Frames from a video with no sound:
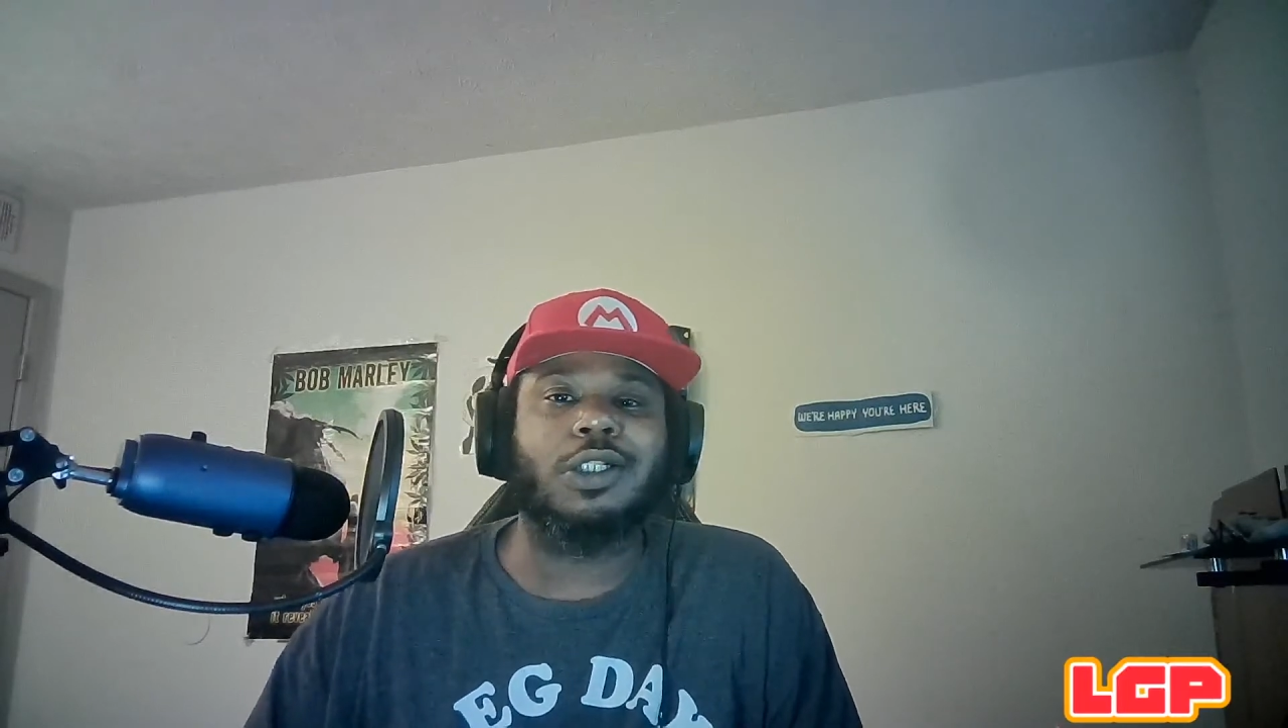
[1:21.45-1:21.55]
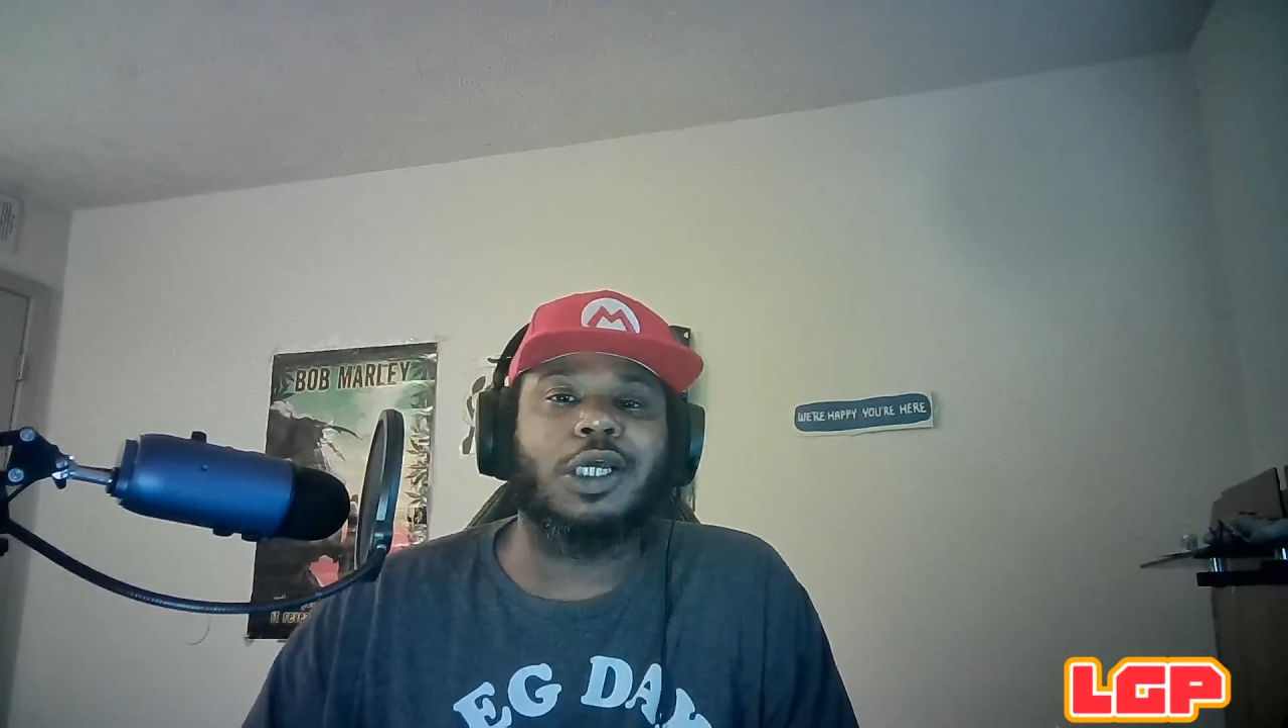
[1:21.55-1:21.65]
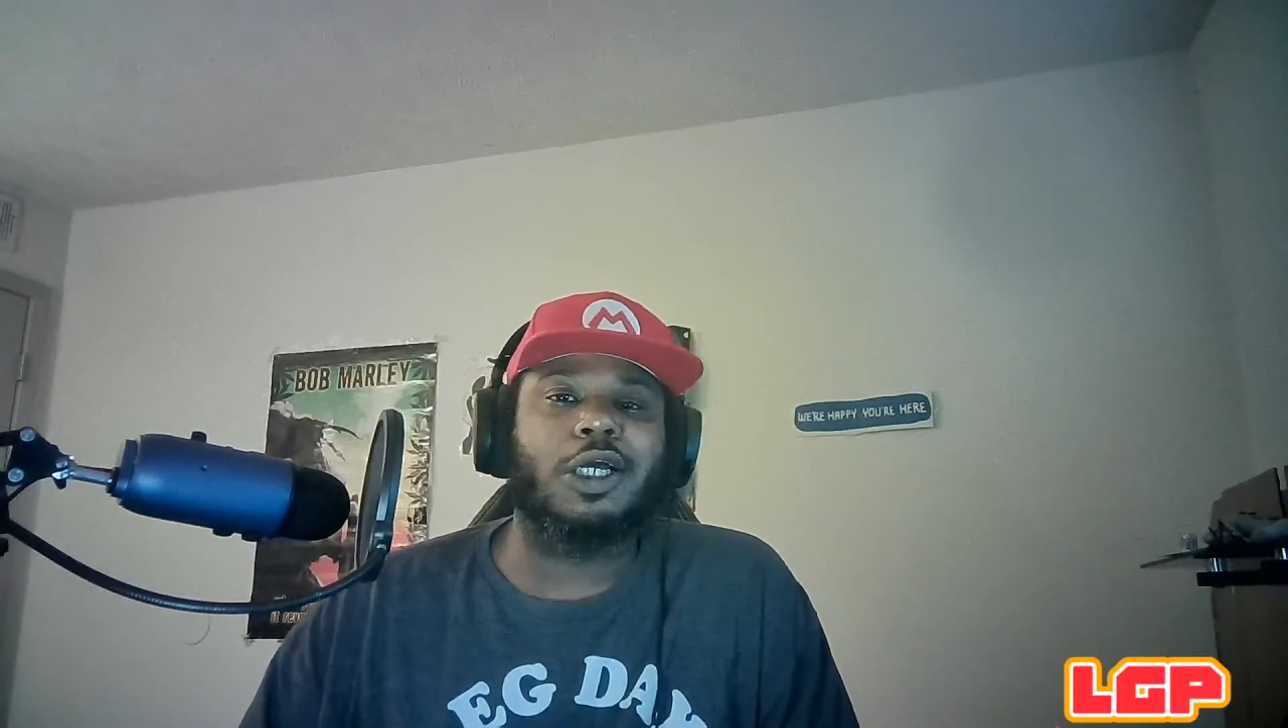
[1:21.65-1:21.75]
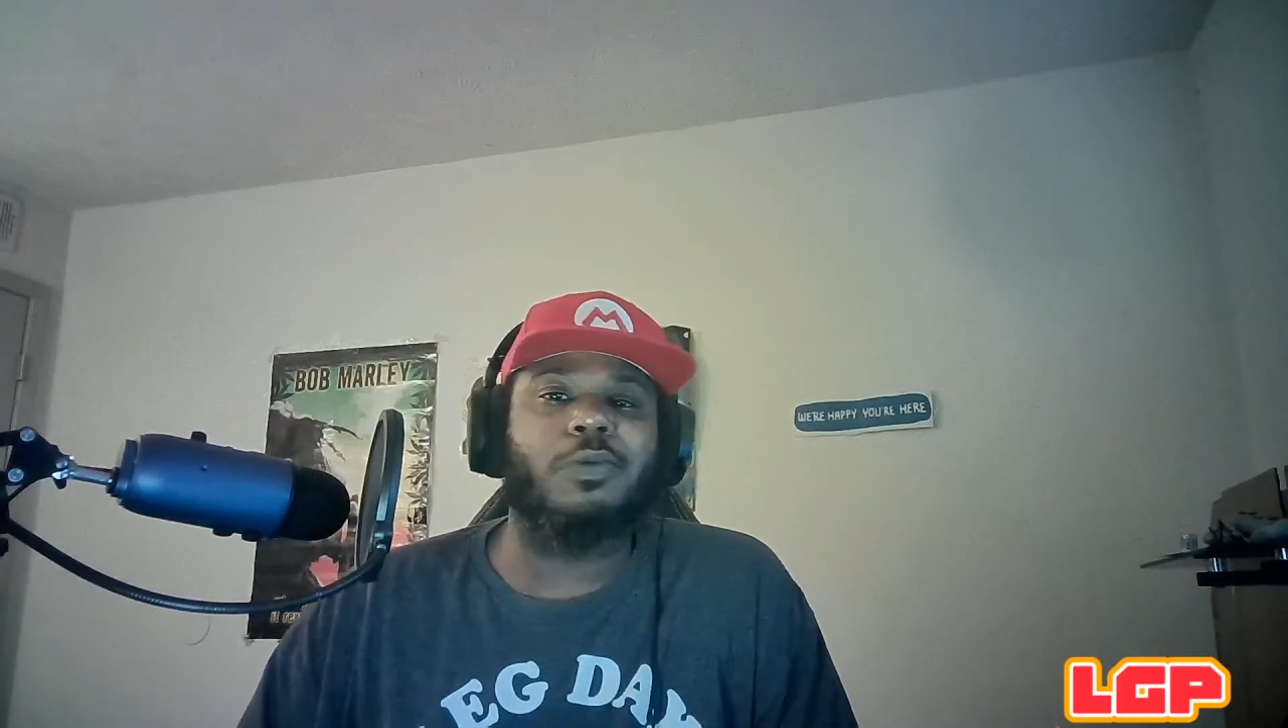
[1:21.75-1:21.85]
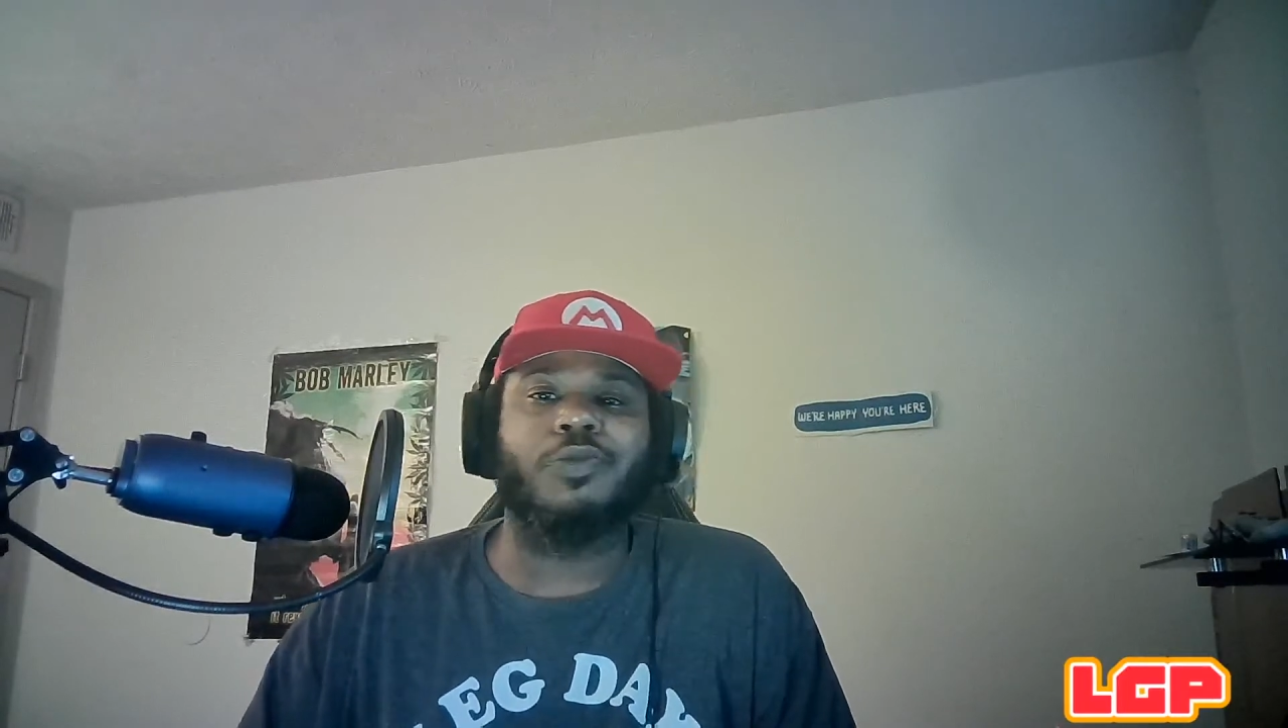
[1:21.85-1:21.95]

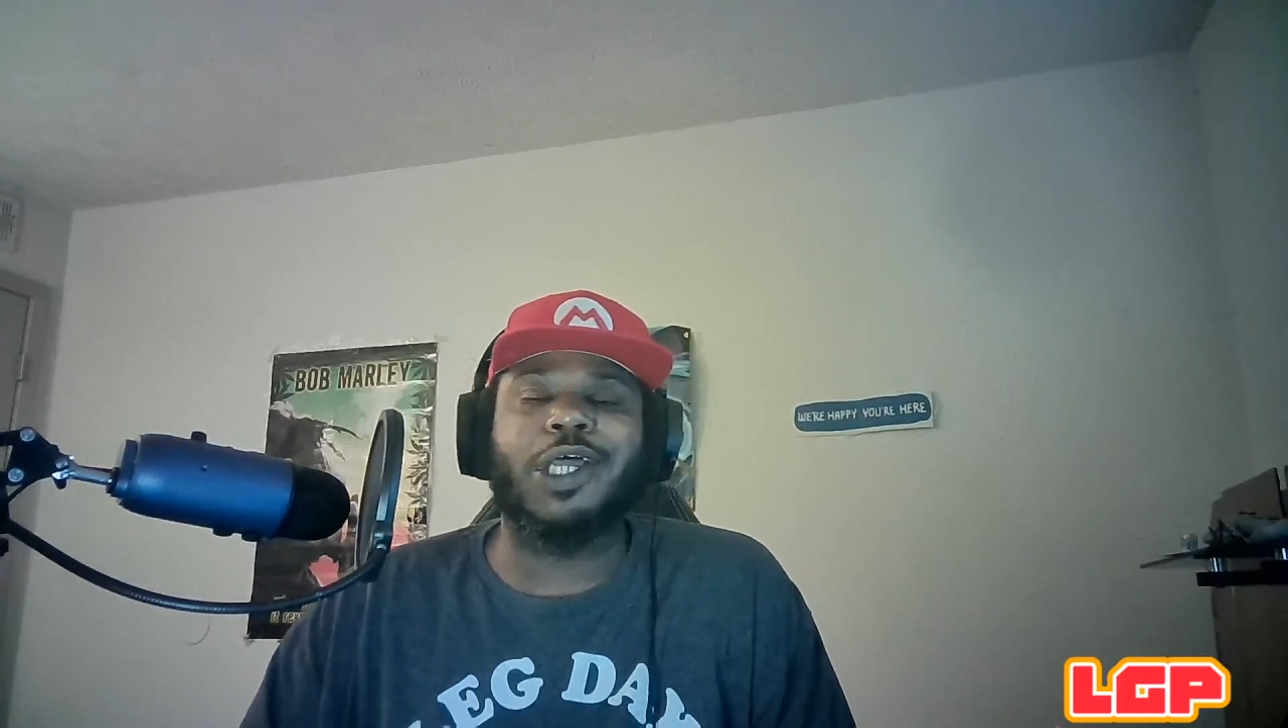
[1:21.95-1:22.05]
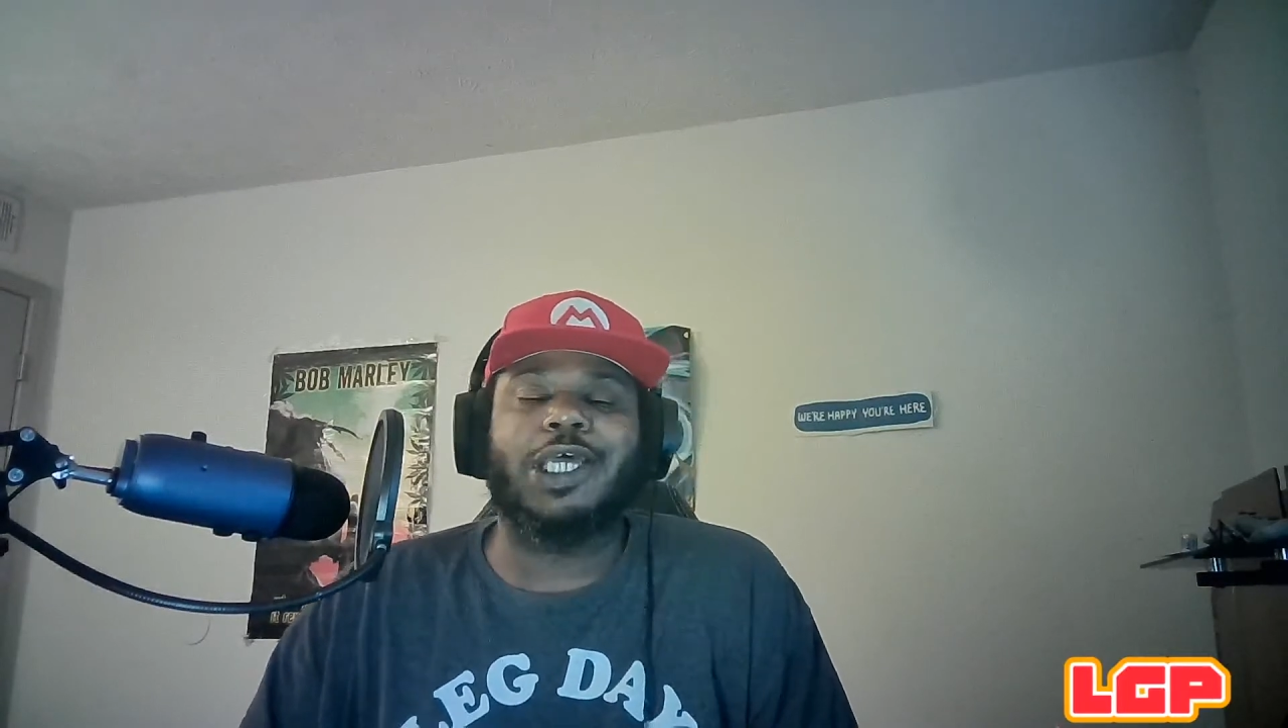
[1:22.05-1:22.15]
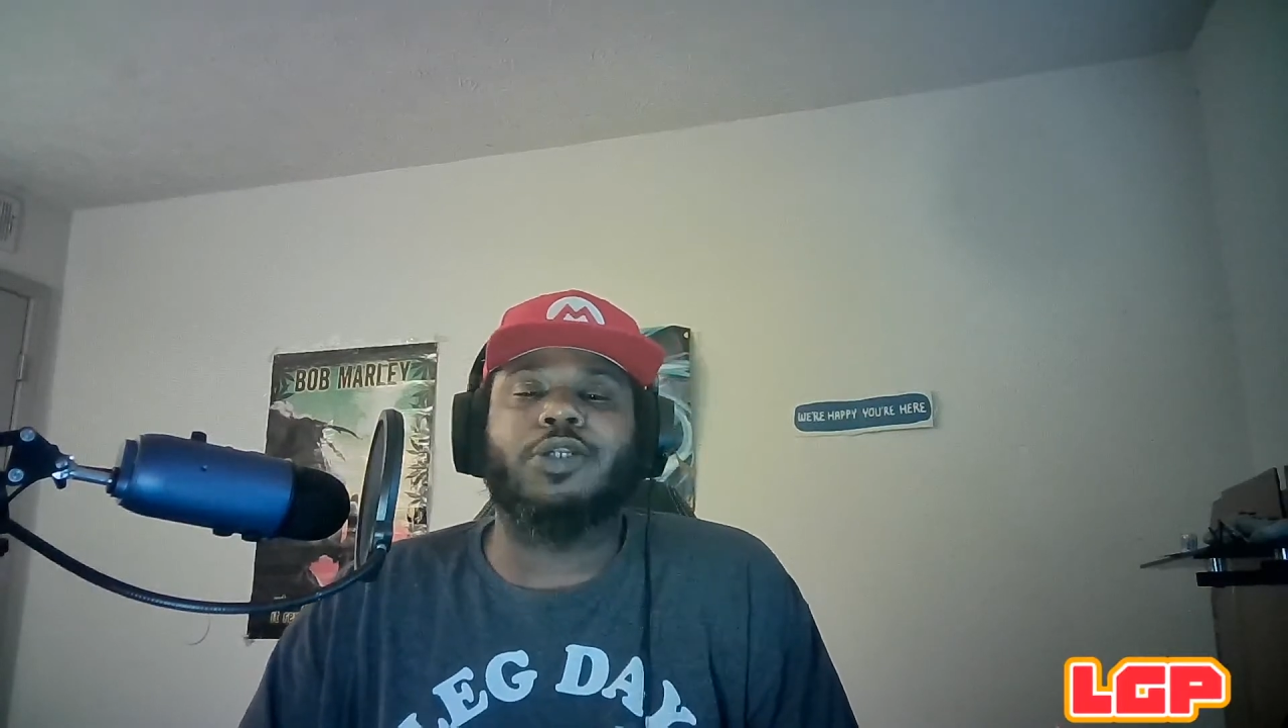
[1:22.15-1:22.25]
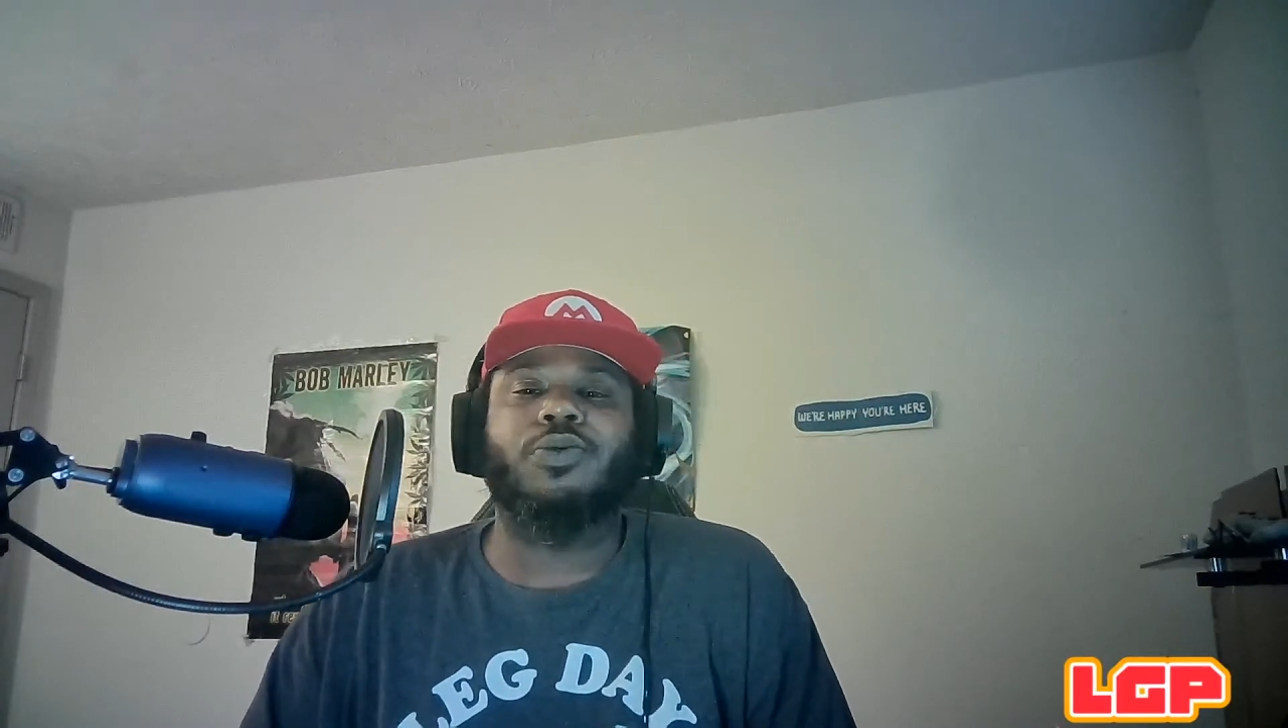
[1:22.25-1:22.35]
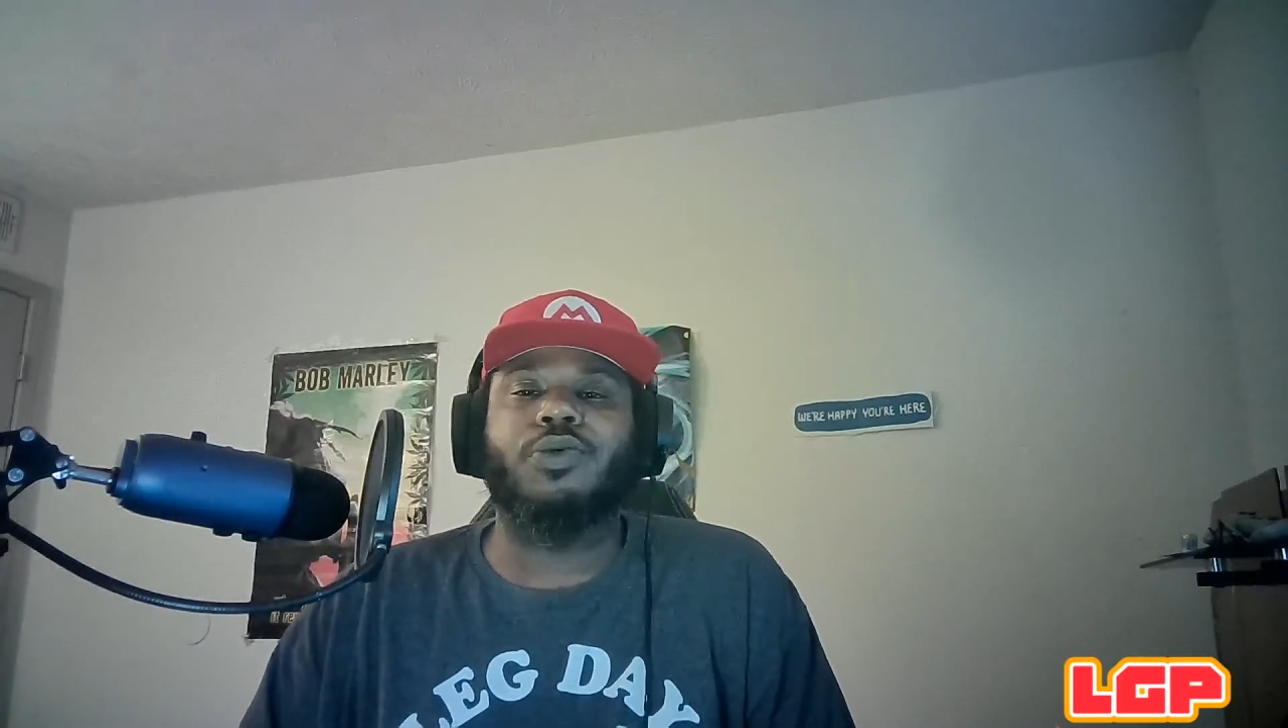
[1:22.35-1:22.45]
like I'm
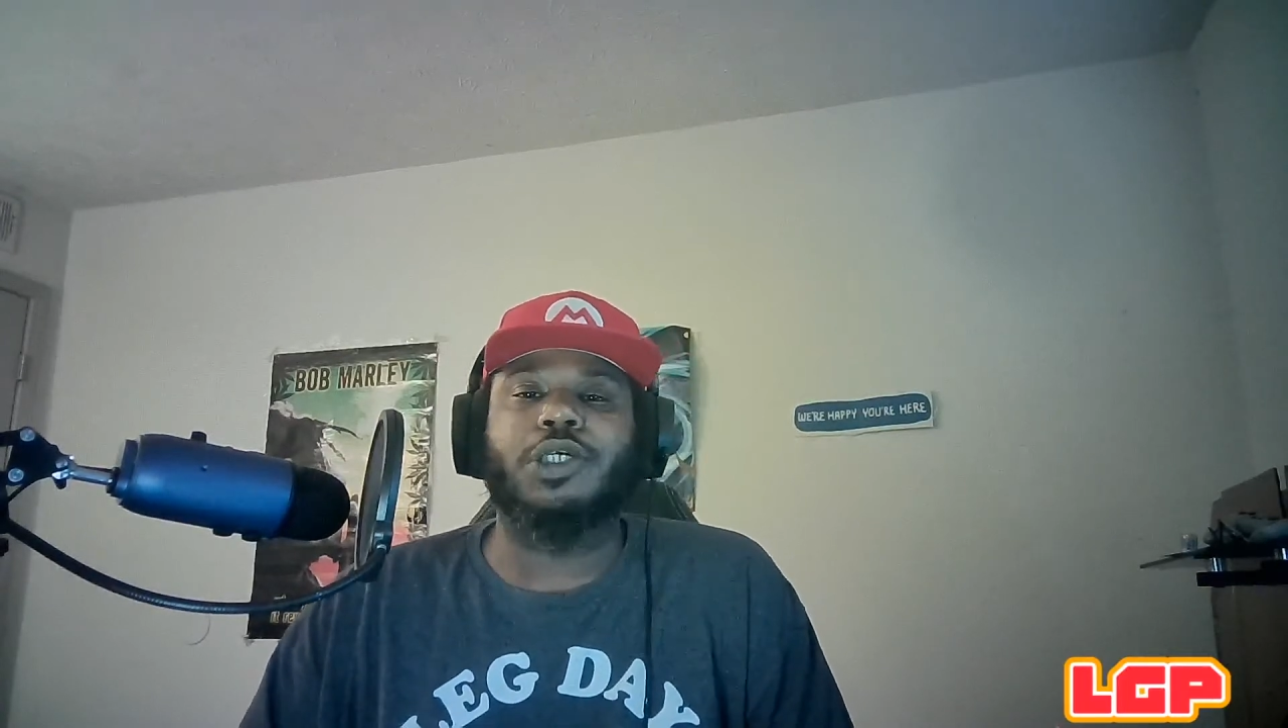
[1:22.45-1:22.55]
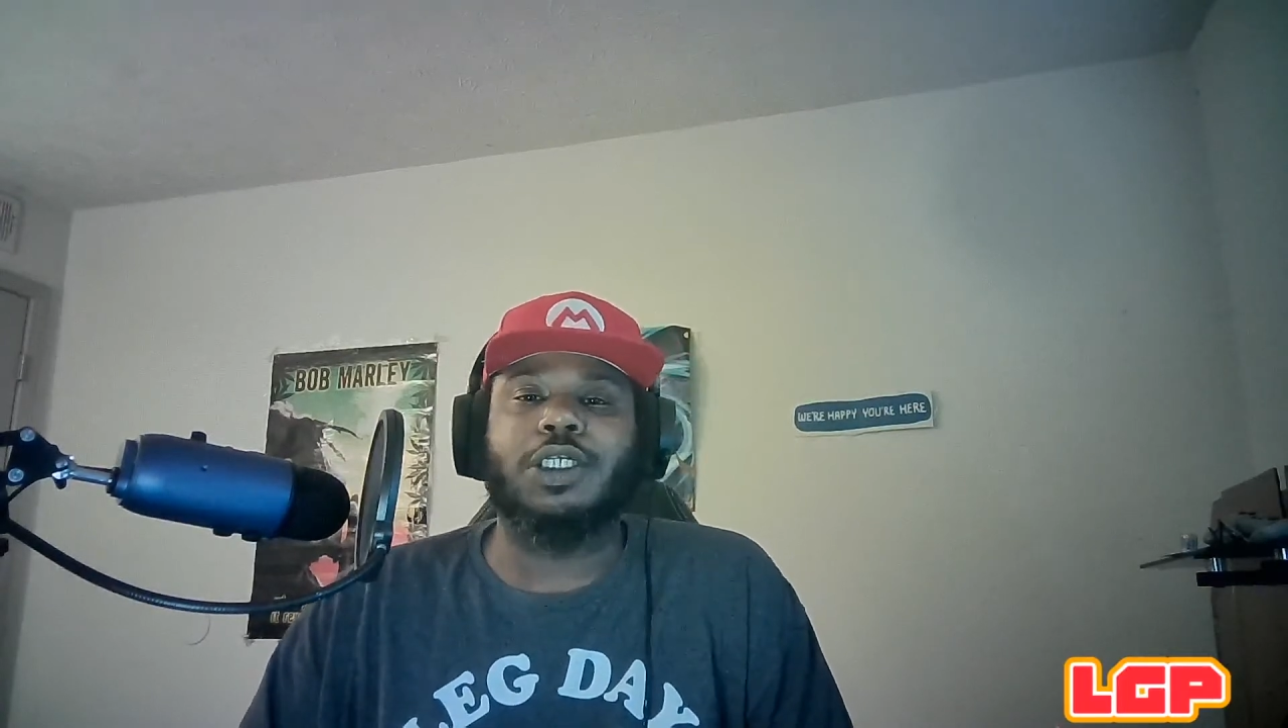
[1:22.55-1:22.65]
not doing